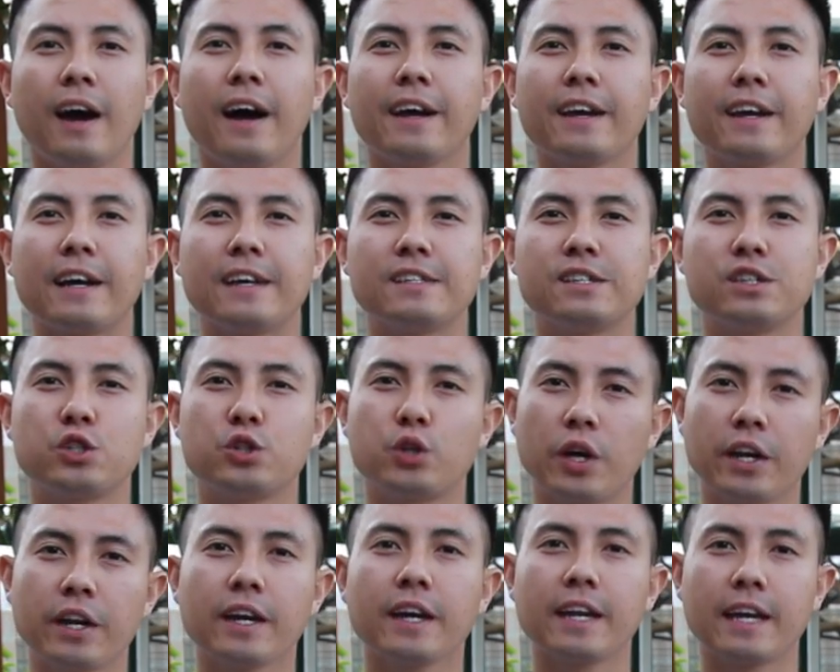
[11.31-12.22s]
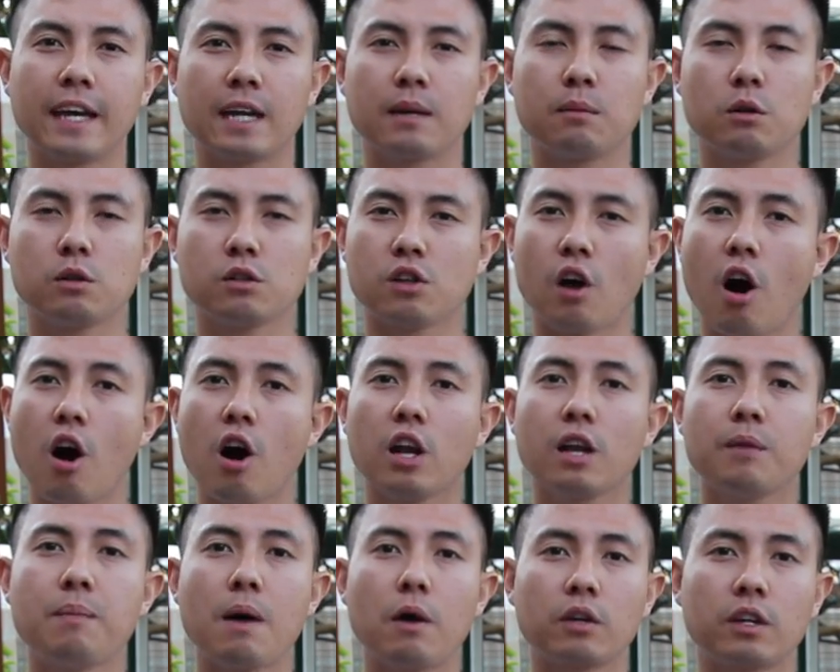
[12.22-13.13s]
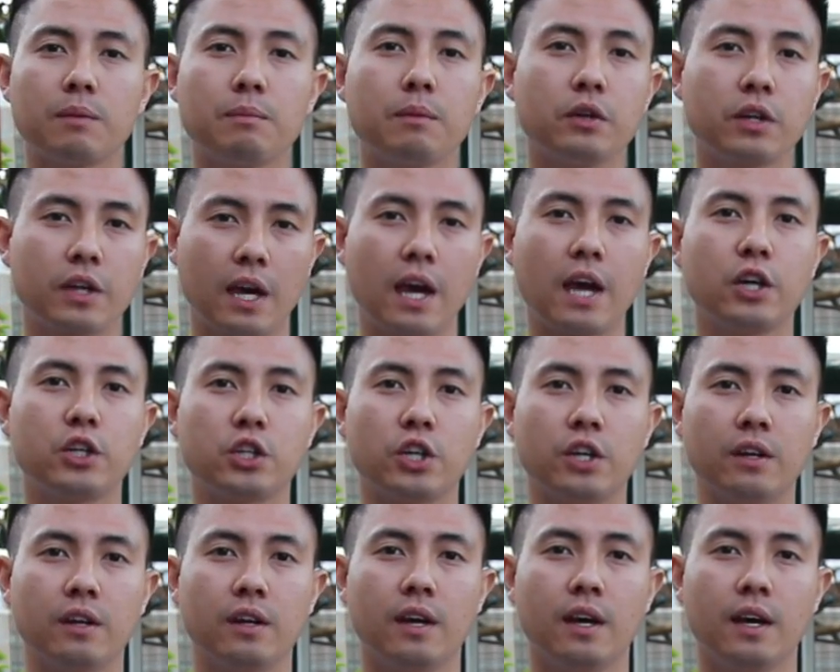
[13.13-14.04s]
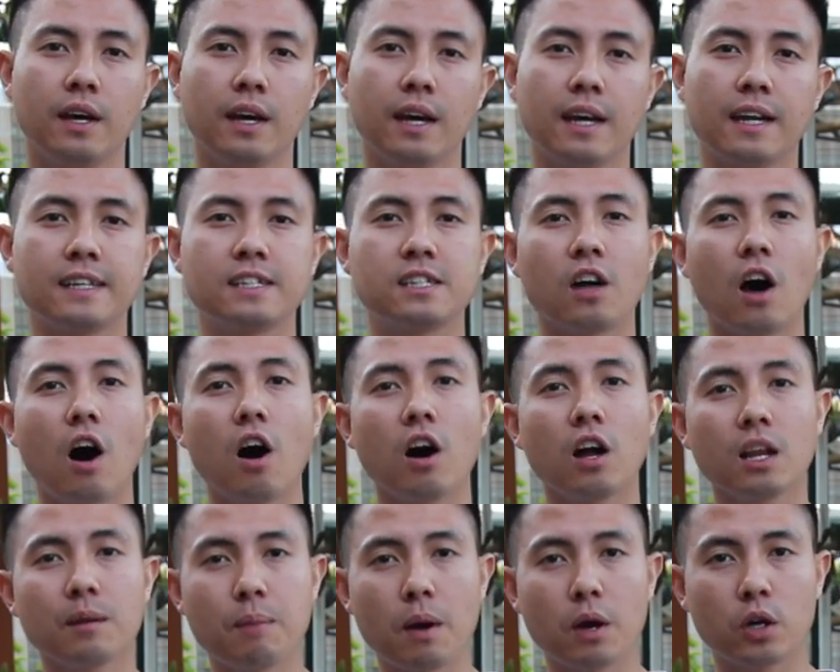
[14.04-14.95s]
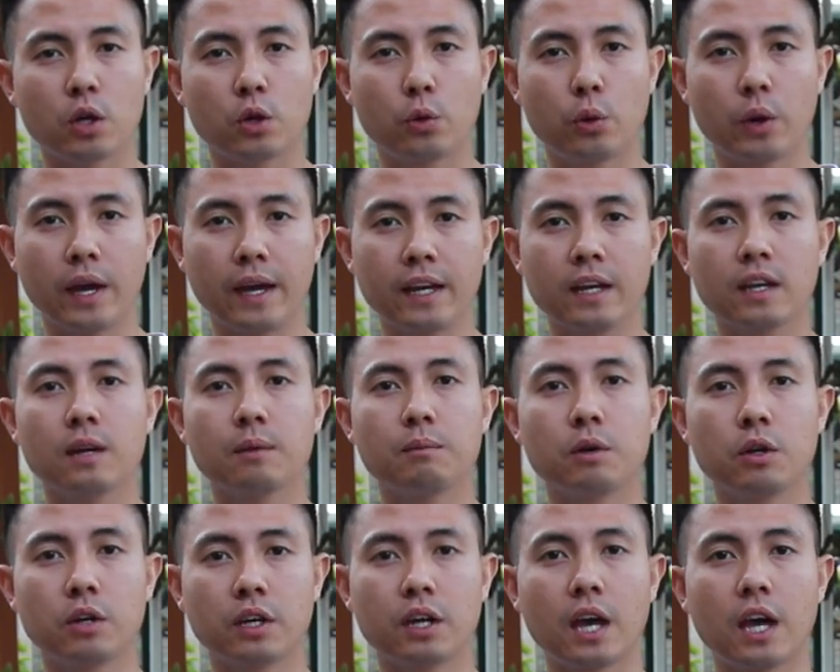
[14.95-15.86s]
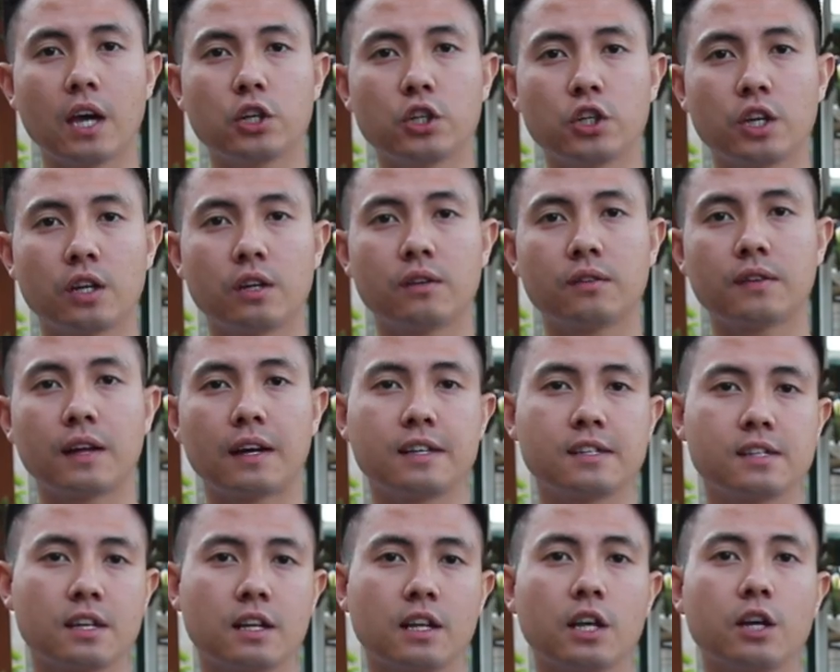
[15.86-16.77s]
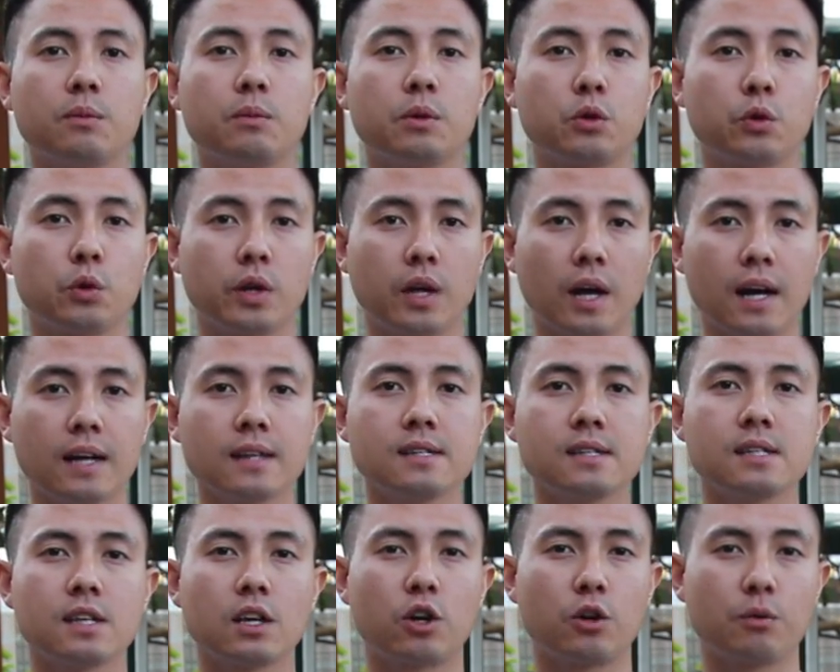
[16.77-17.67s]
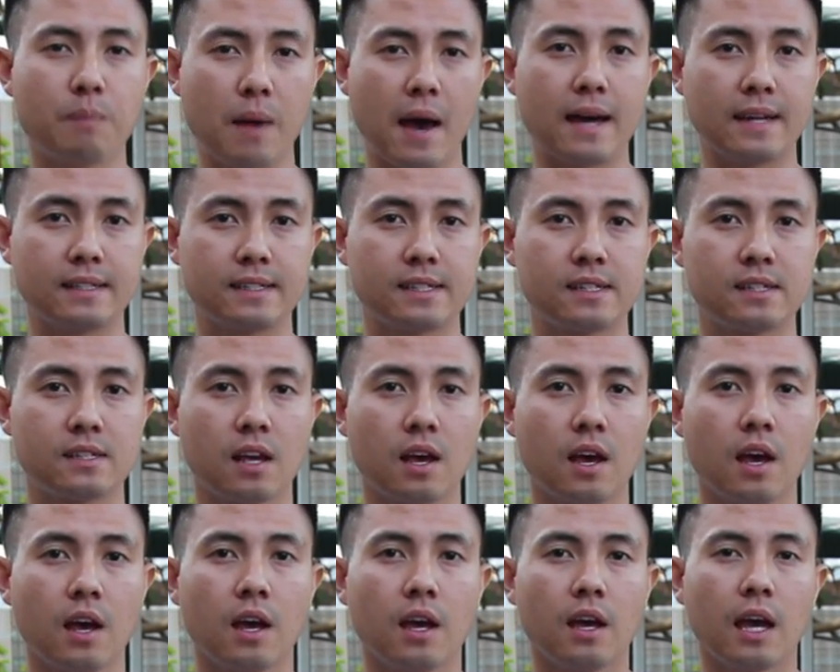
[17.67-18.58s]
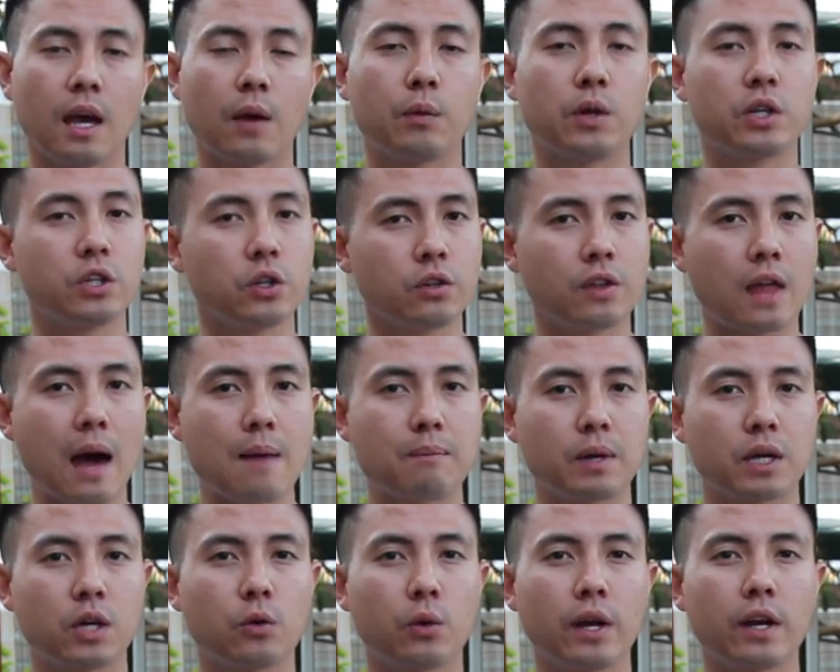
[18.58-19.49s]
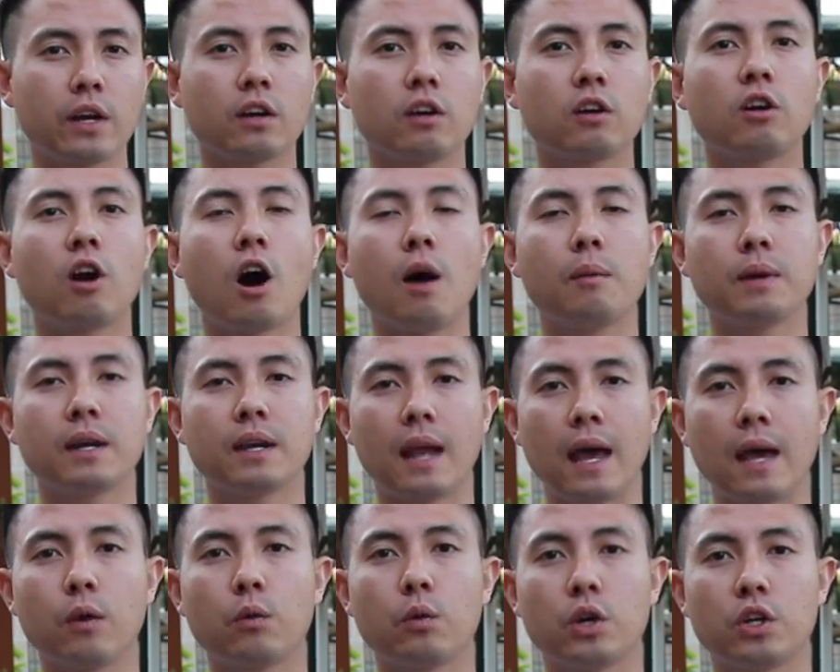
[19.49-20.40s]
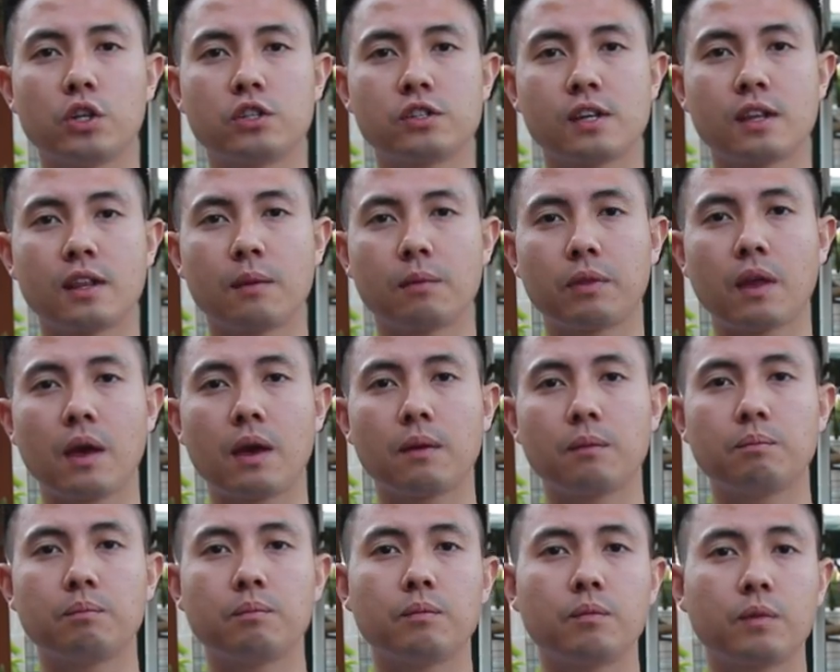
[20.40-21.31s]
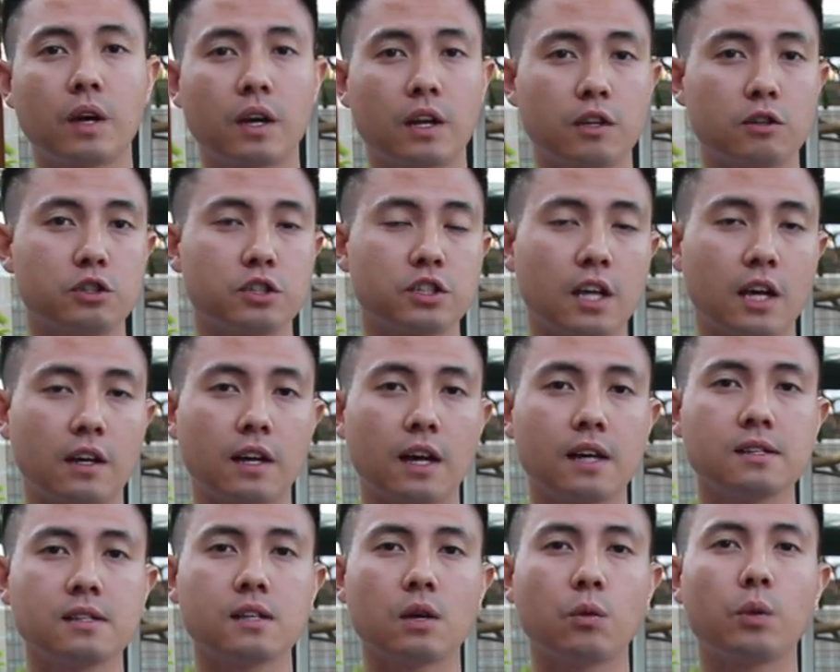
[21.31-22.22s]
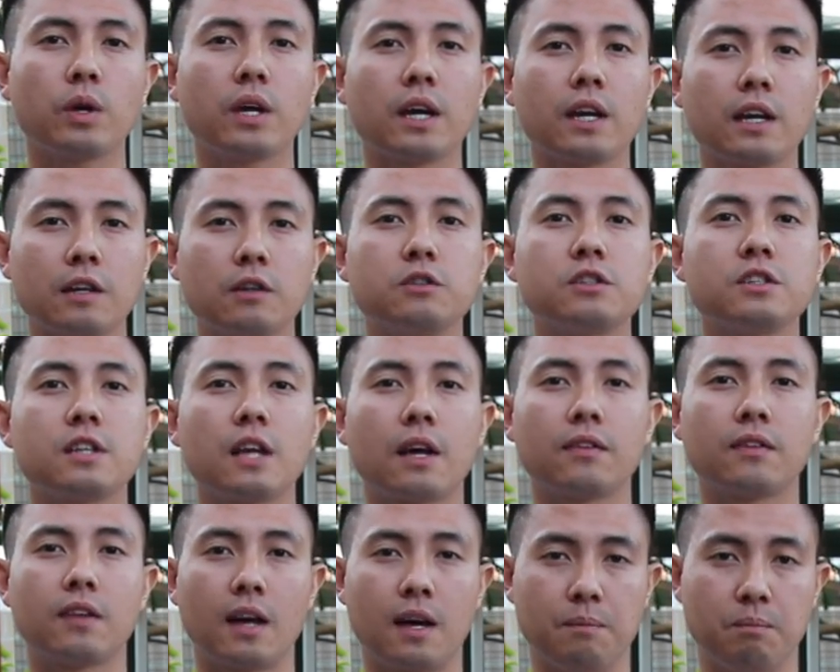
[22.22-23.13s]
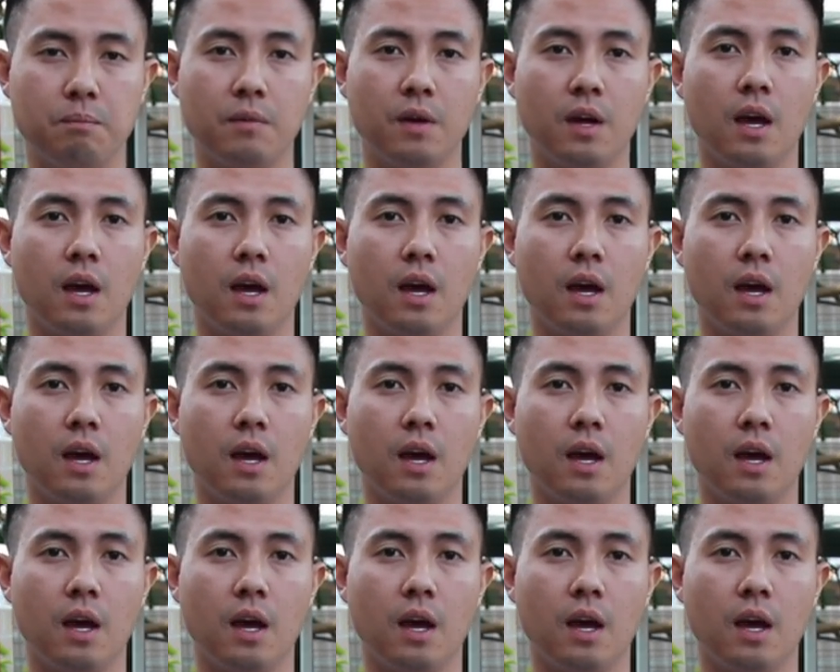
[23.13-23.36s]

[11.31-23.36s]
Hi guys, training an animal is all about communication, and it's all about creating communication that is clear between us and our pets. And we do that by creating a common language so that they can understand us and we can understand them.